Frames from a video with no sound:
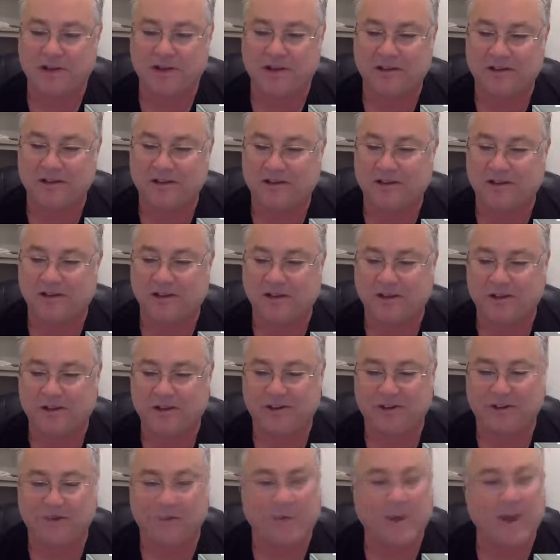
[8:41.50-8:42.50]
security
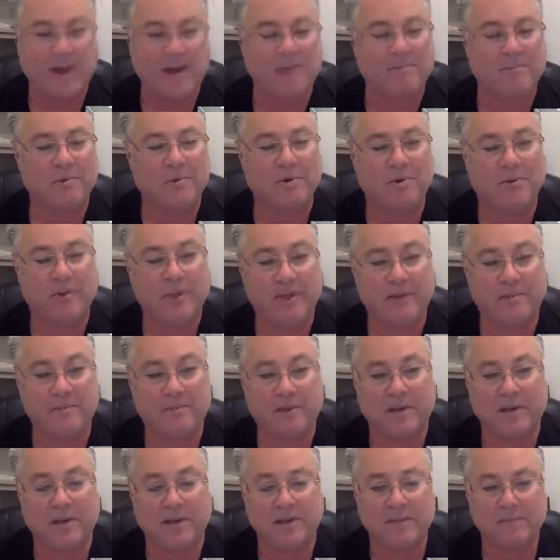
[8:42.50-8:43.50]
is a whack-a-mole thing.
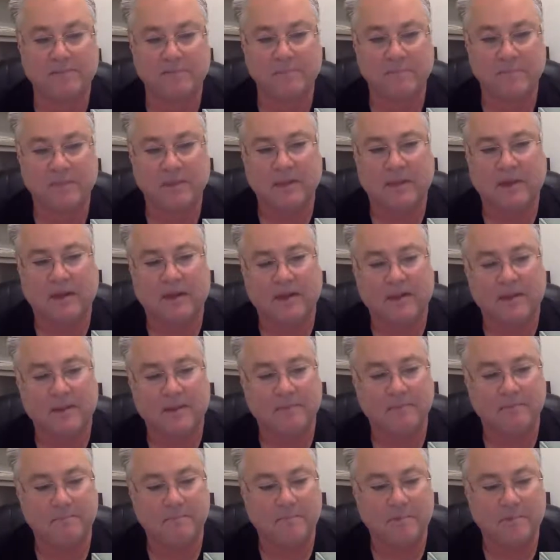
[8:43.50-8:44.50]
But
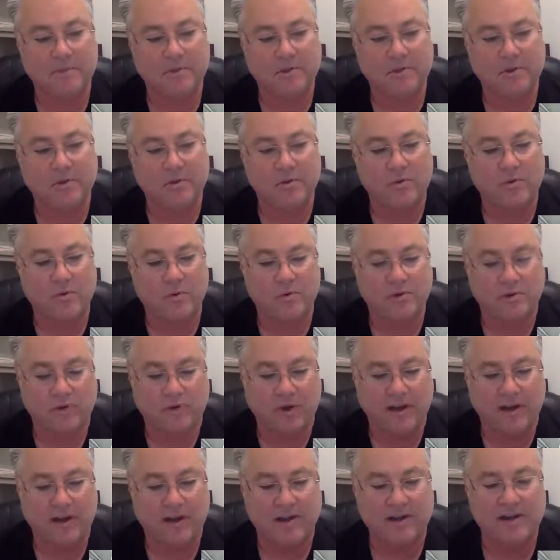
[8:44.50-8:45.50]
so
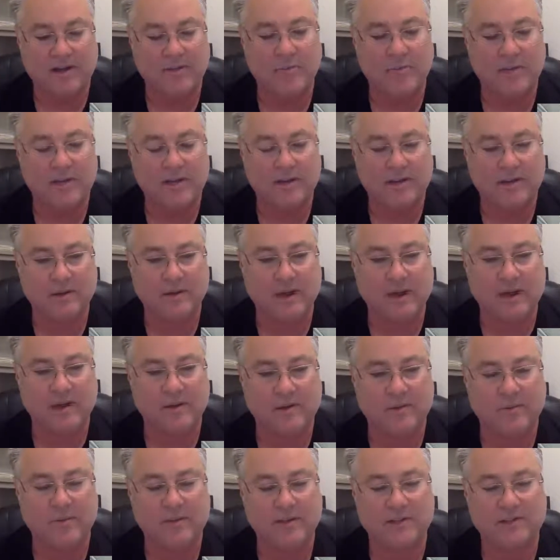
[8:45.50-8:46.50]
how can
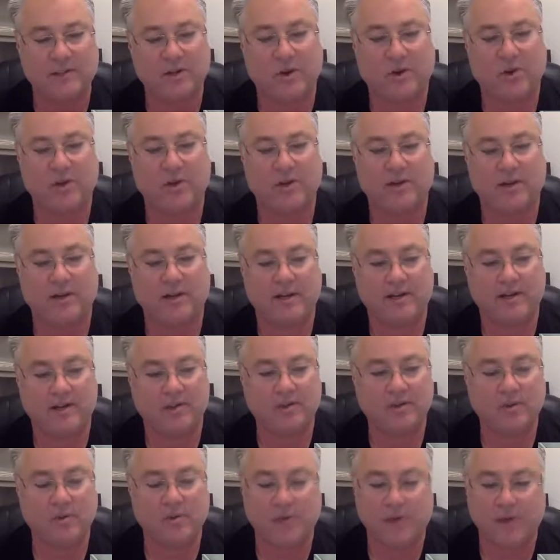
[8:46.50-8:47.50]
we turn it
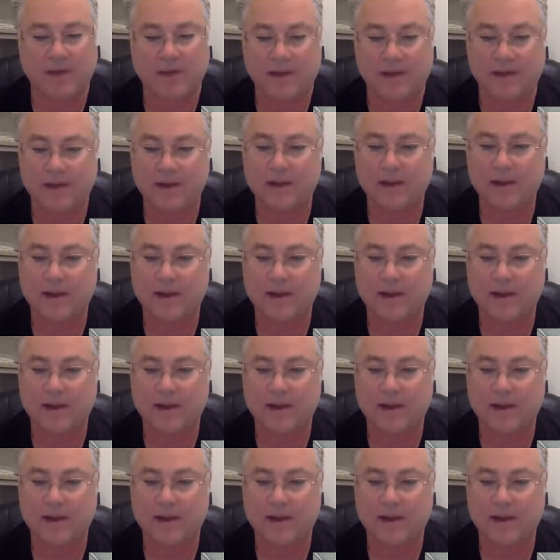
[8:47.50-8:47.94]
into a